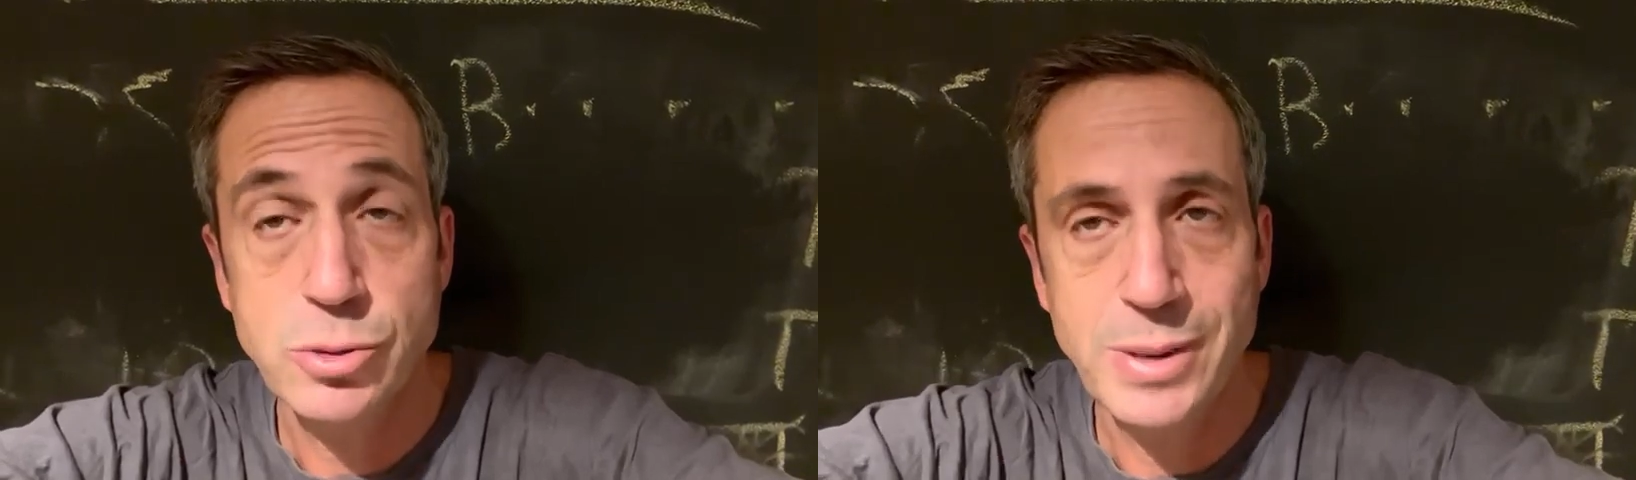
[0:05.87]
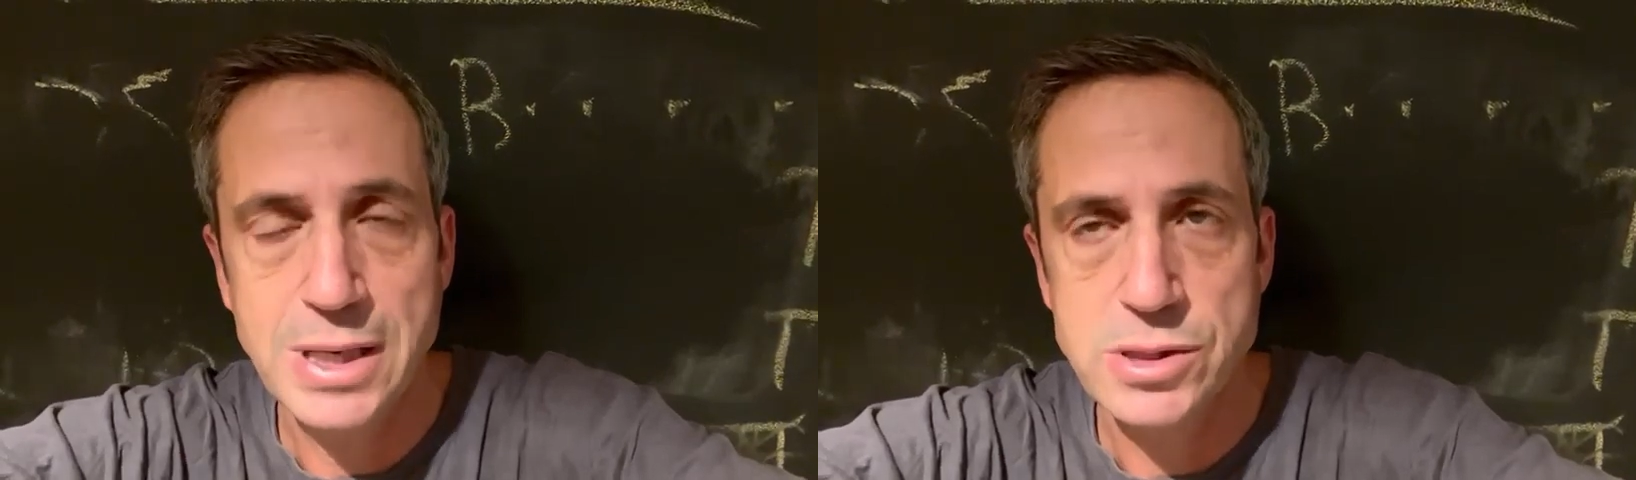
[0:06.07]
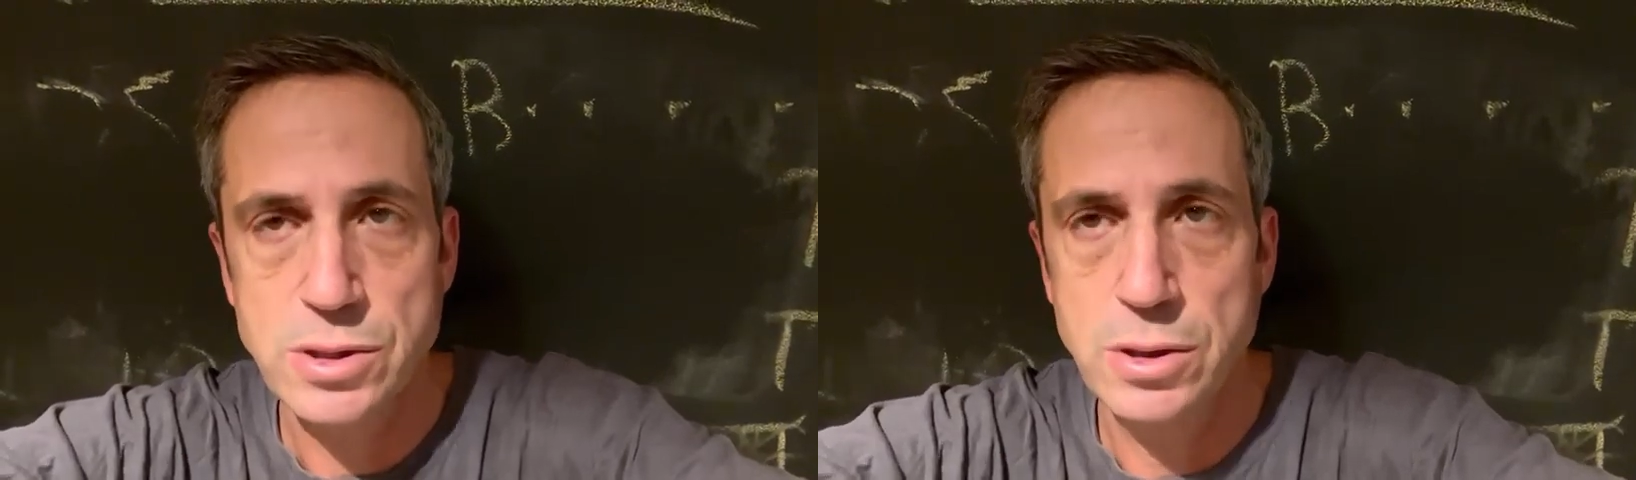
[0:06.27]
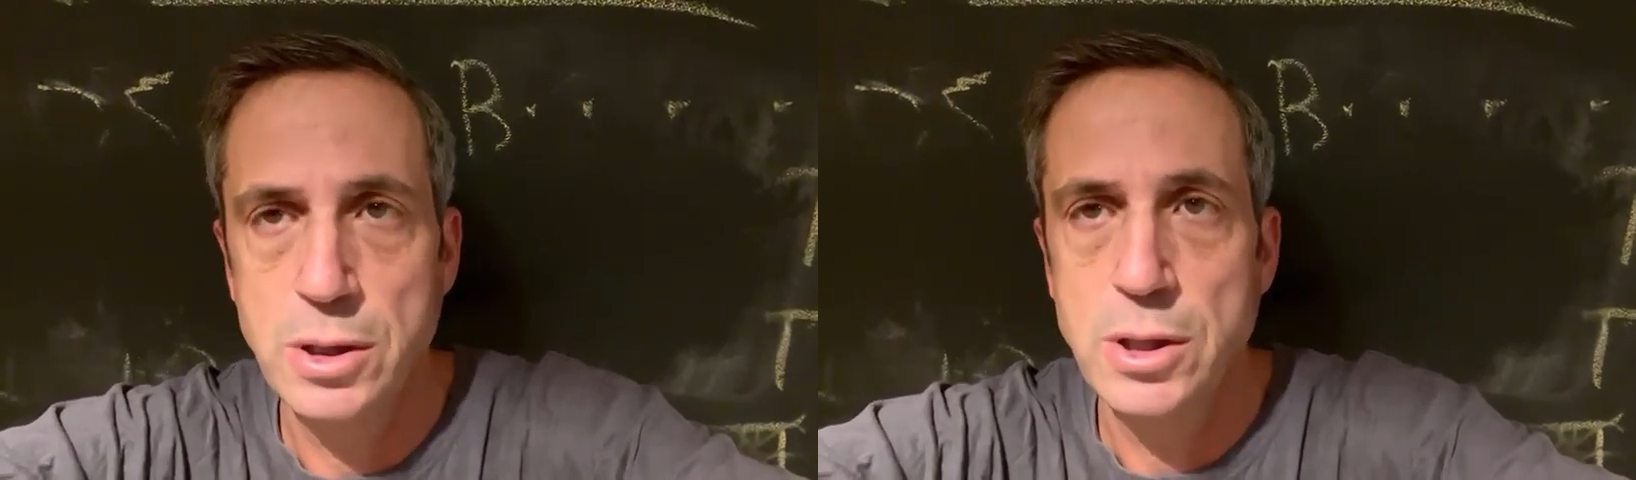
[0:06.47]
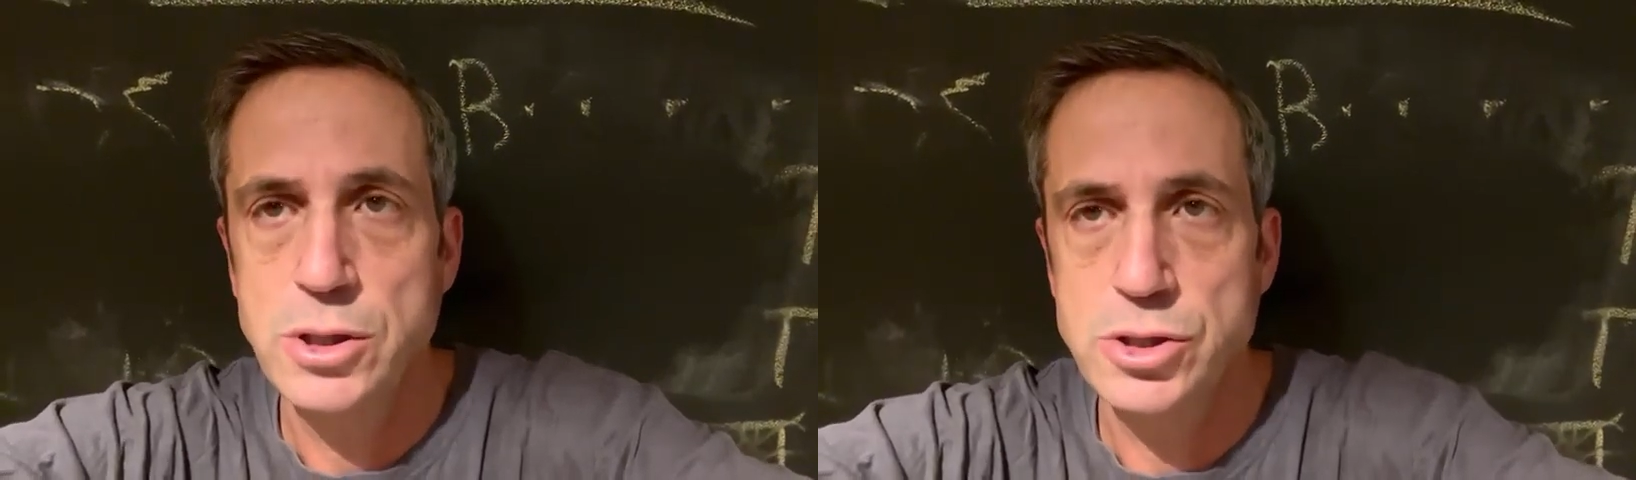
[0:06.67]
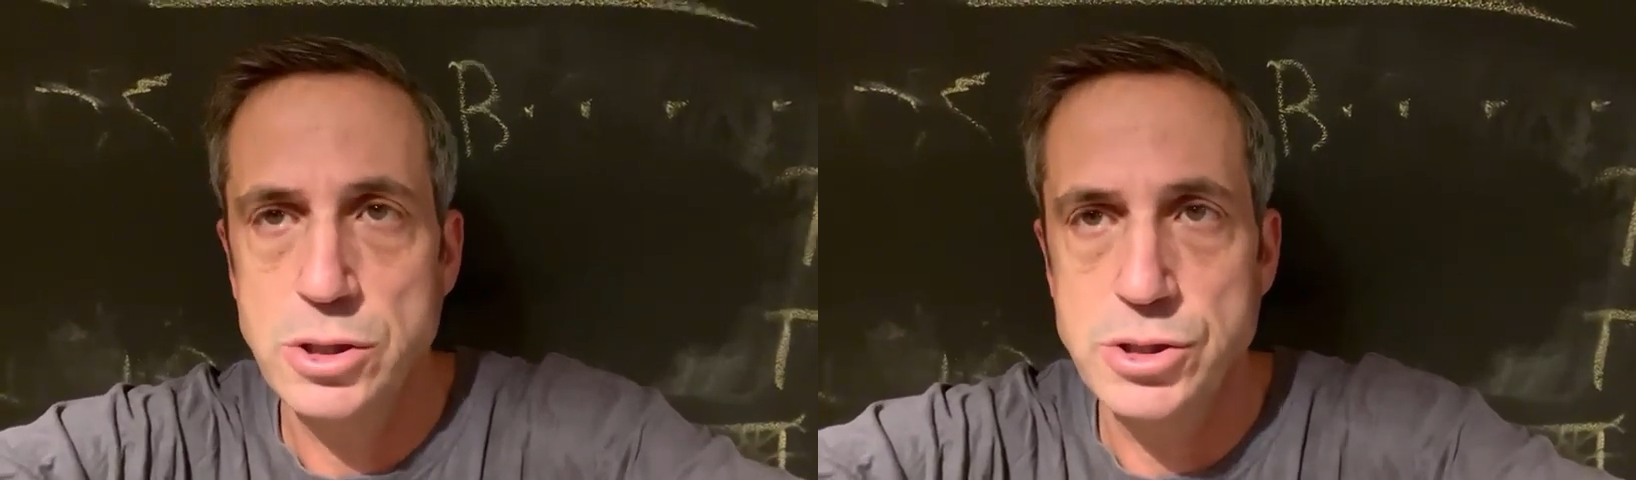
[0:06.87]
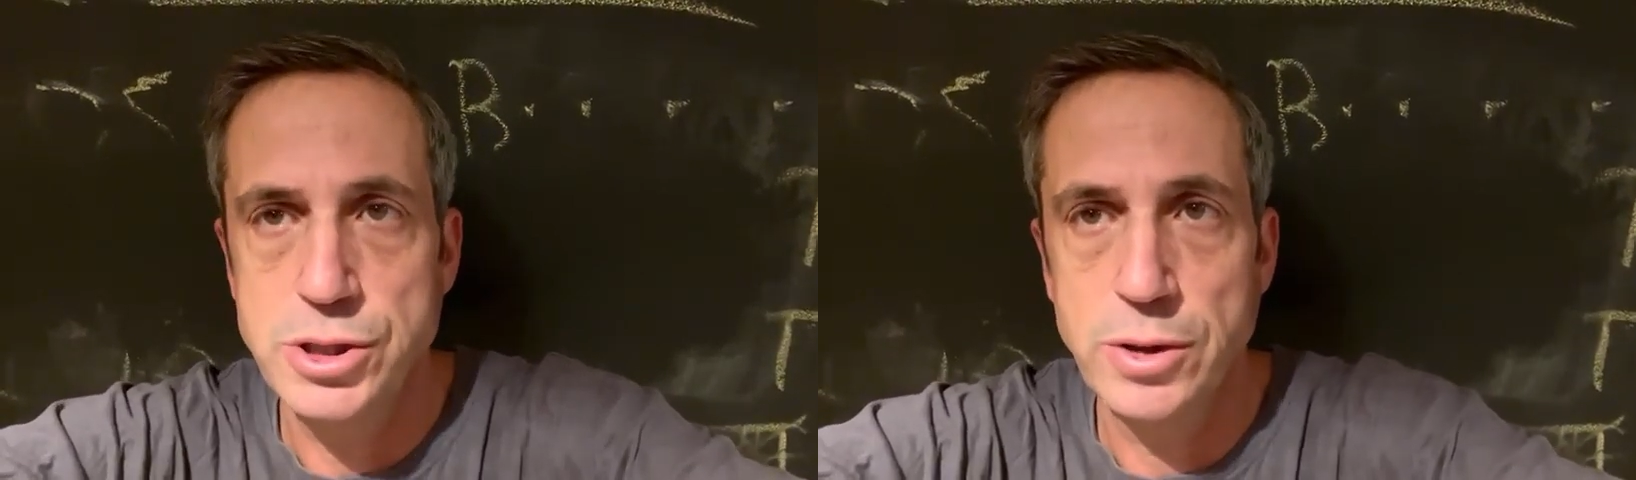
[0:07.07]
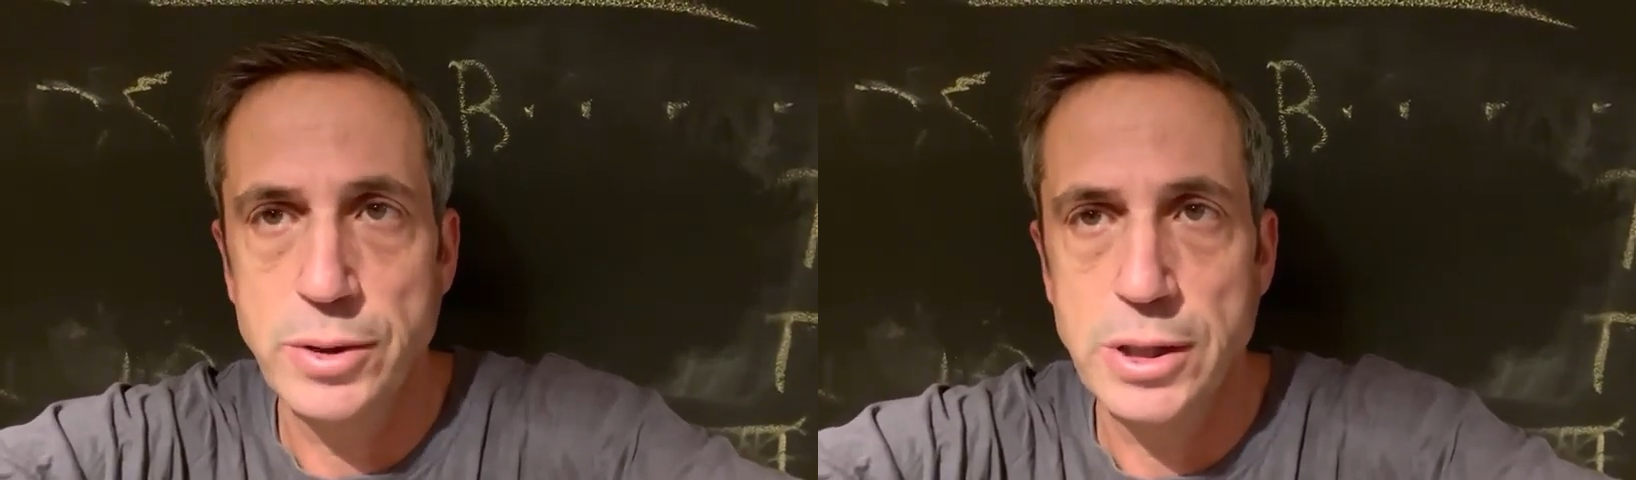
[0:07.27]
master, Judge
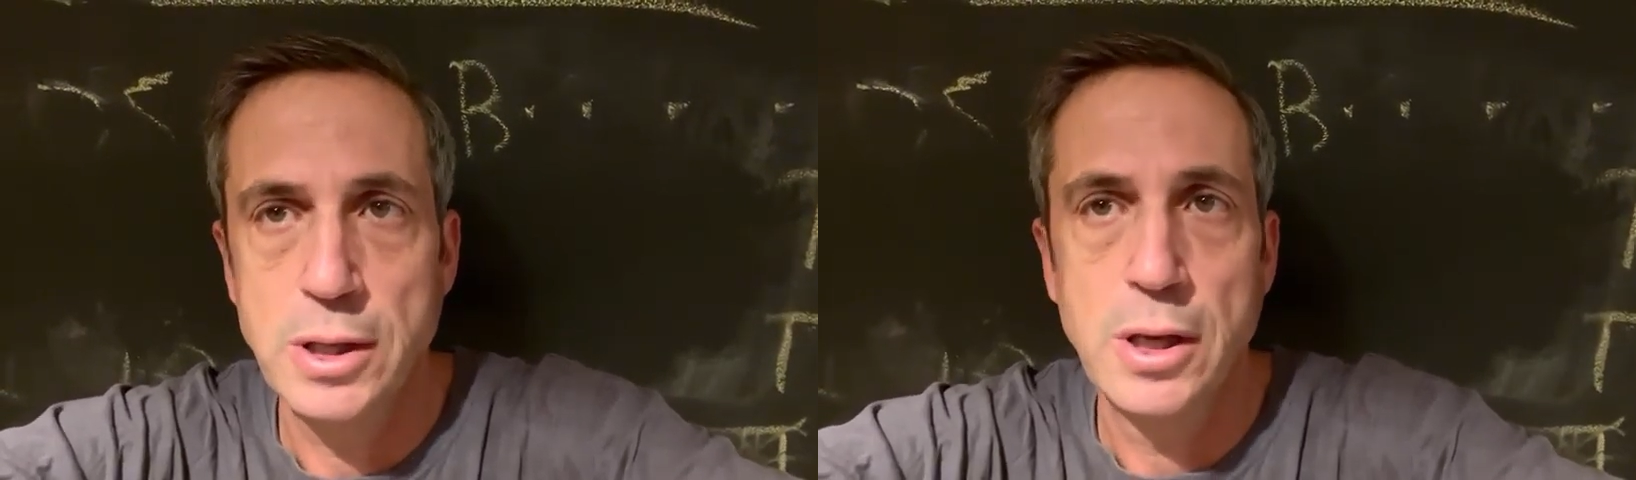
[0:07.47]
Deary,